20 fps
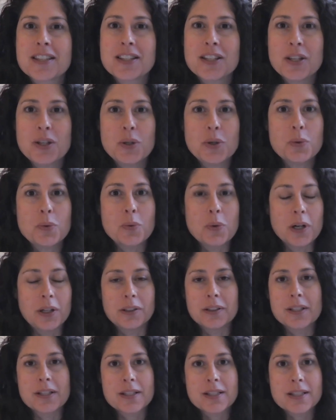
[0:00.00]
CU
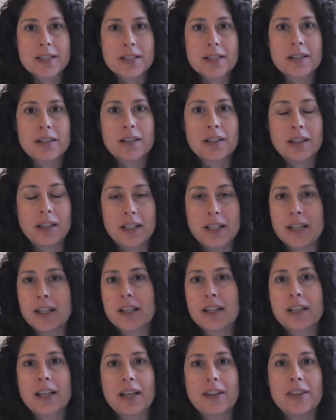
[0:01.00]
Wellness
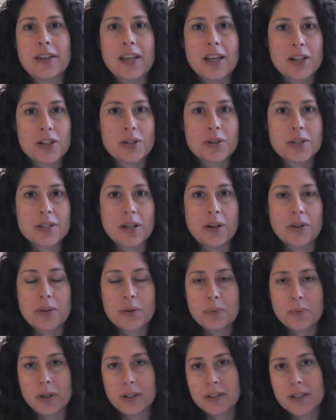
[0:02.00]
Clinic at the Anschutz Health
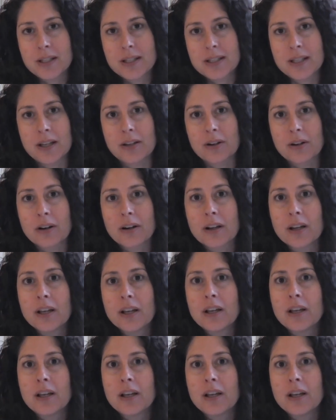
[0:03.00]
and Wellness Center,